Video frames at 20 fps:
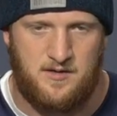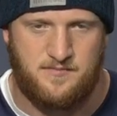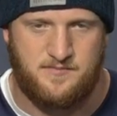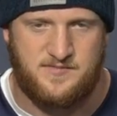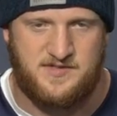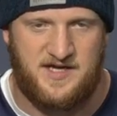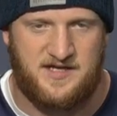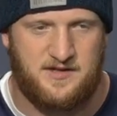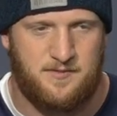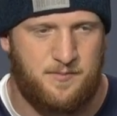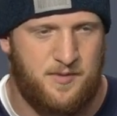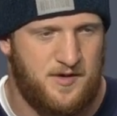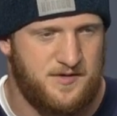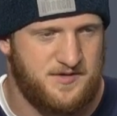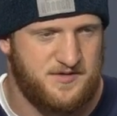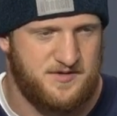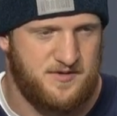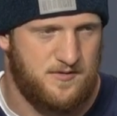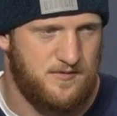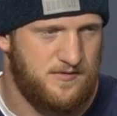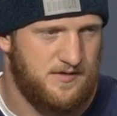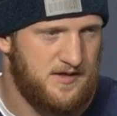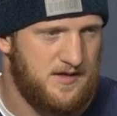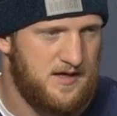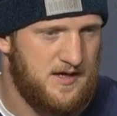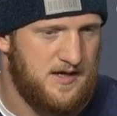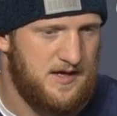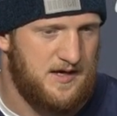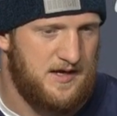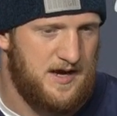take the punches early,
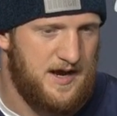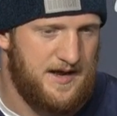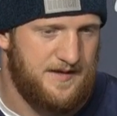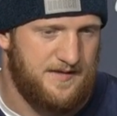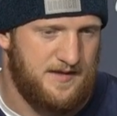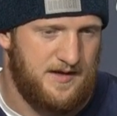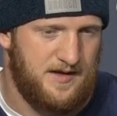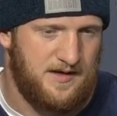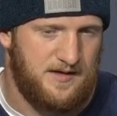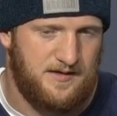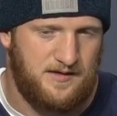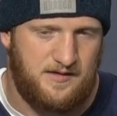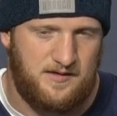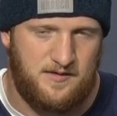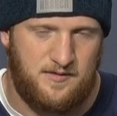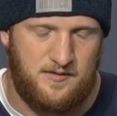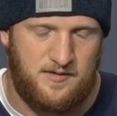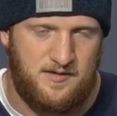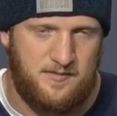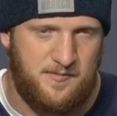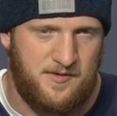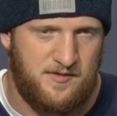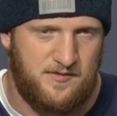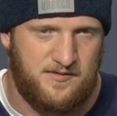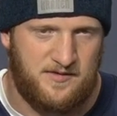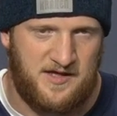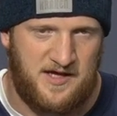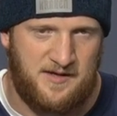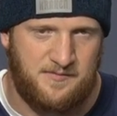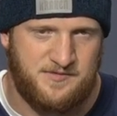and then, you know, in the middle of
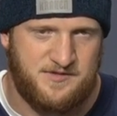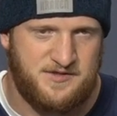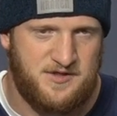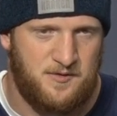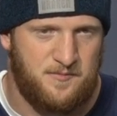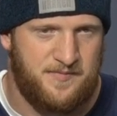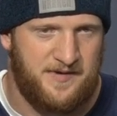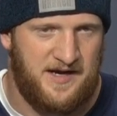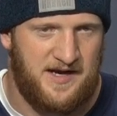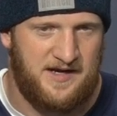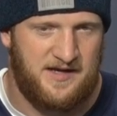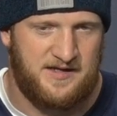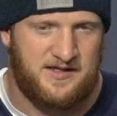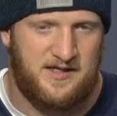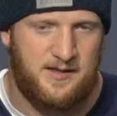the game, just don't panic.